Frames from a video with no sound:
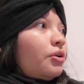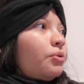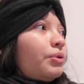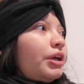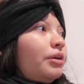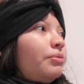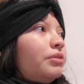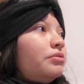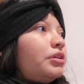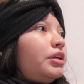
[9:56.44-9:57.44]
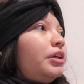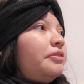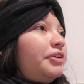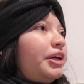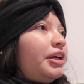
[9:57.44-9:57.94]
We won't
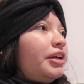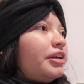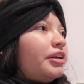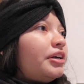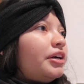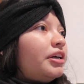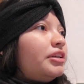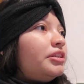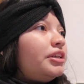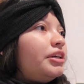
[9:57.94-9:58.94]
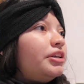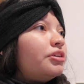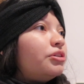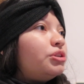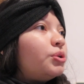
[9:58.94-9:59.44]
leave here
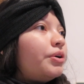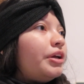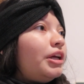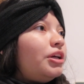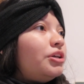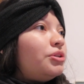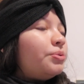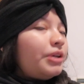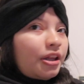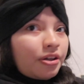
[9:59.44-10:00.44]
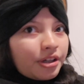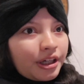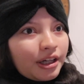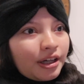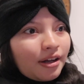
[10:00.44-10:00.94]
until
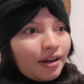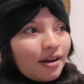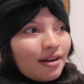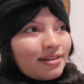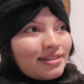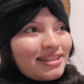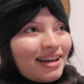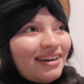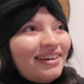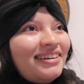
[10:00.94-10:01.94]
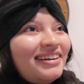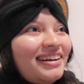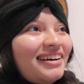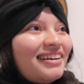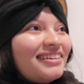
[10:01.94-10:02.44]
2023, so
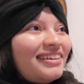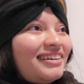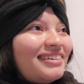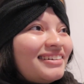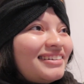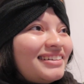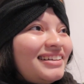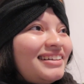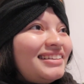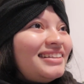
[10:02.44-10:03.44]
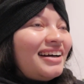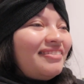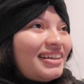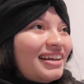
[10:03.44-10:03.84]
a long time to